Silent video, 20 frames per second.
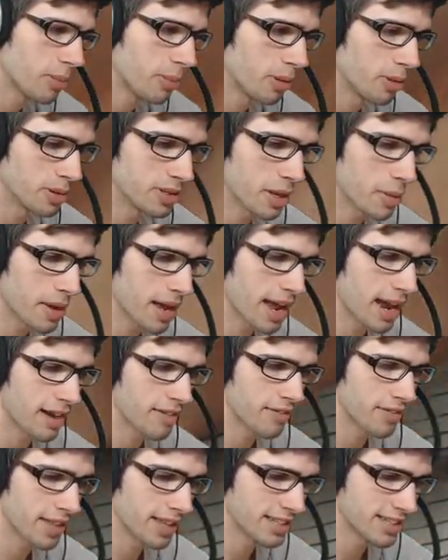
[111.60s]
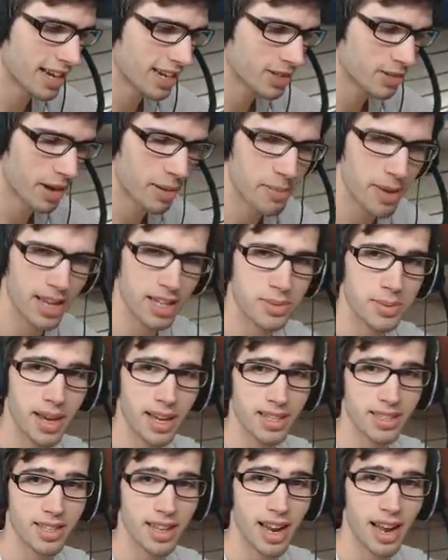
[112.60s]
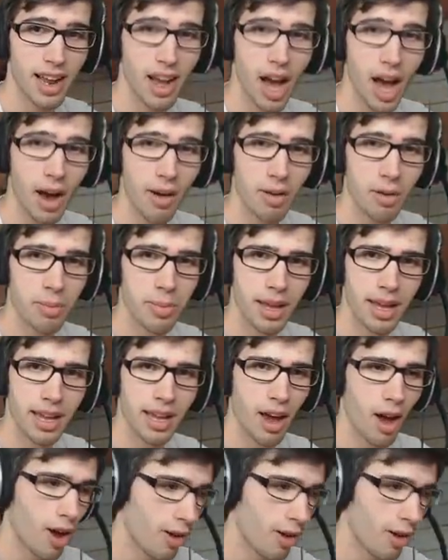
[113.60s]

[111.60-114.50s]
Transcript: to pull something out of these XY base packs today, I would be